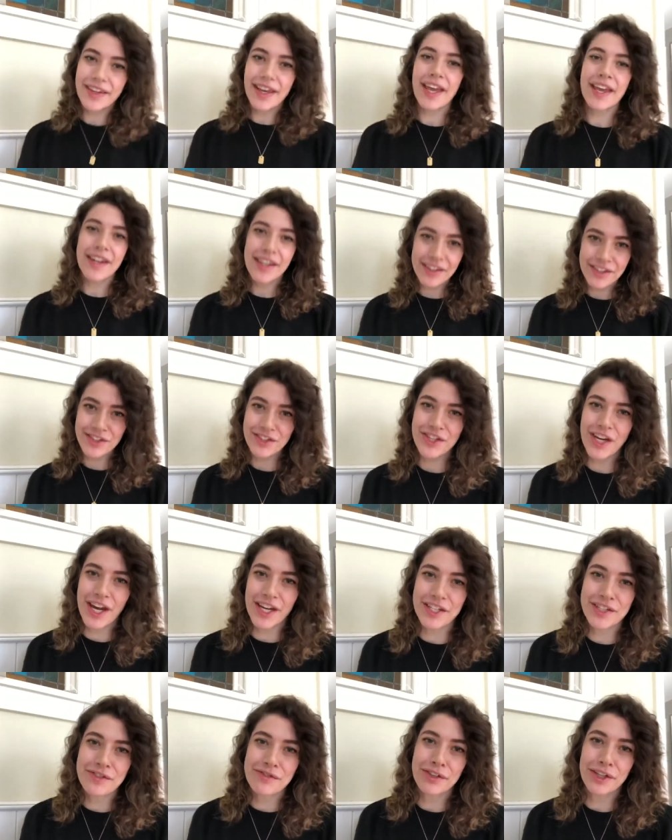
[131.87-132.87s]
In
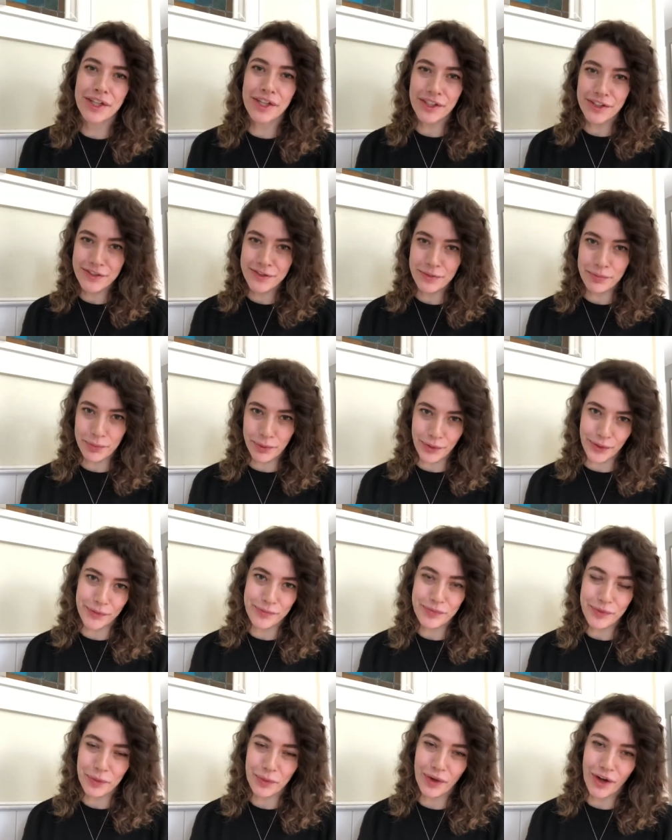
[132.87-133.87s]
exchange for your
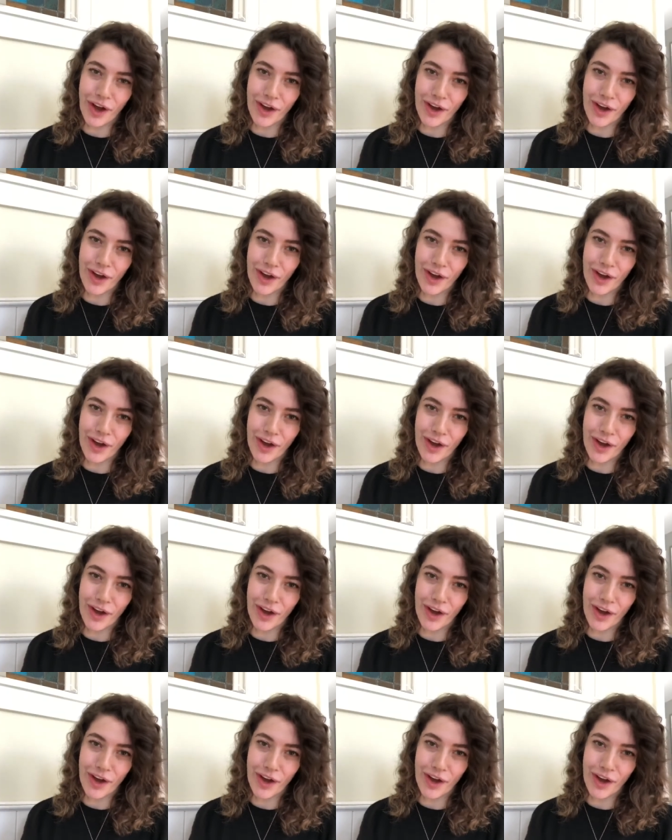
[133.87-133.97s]
support, we're